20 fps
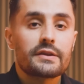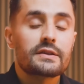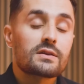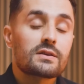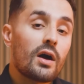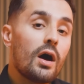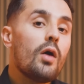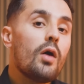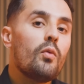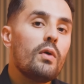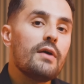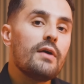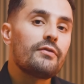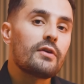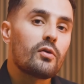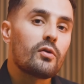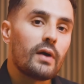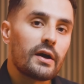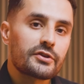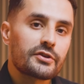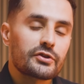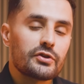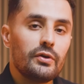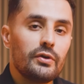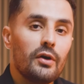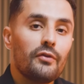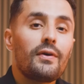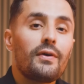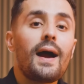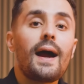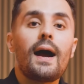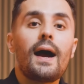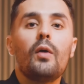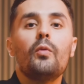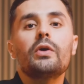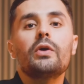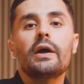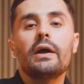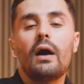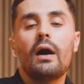start with the question of how
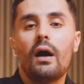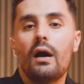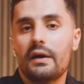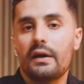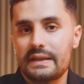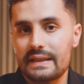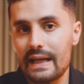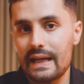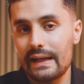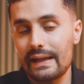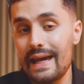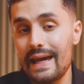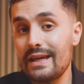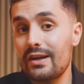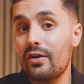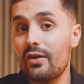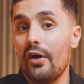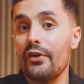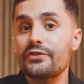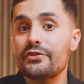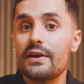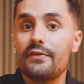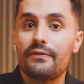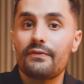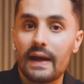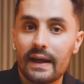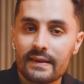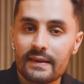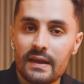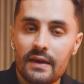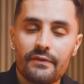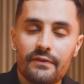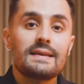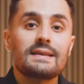would I architect a cost-effective,